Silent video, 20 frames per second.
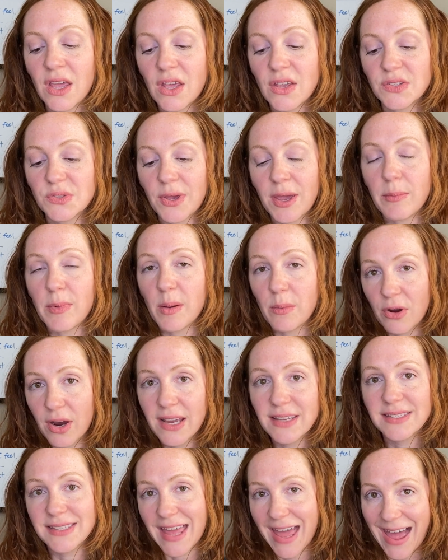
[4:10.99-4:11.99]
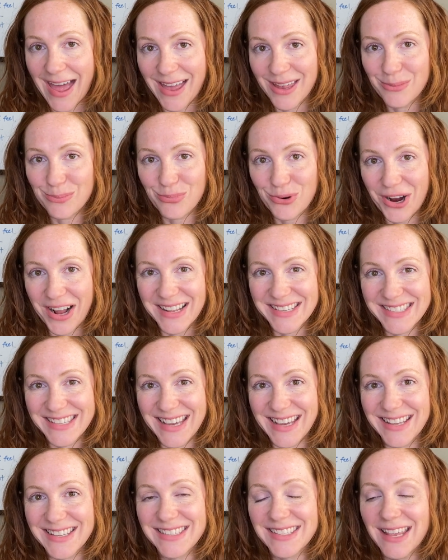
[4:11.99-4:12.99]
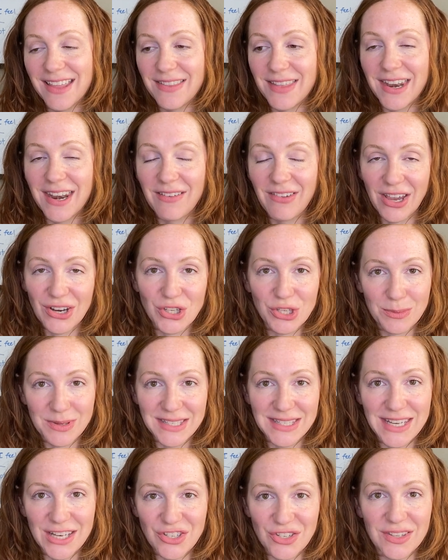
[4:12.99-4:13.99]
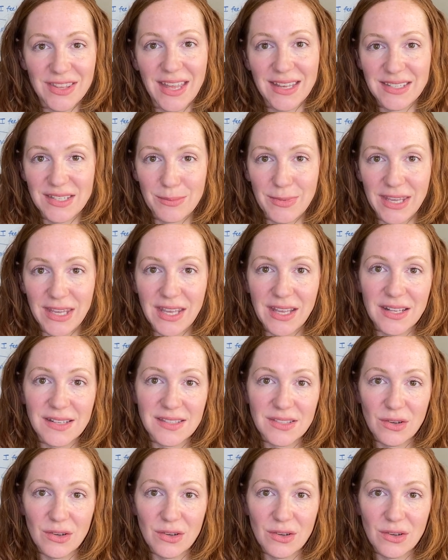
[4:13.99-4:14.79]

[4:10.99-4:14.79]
So I memorized that process, and then I've actually been teaching that to my kids.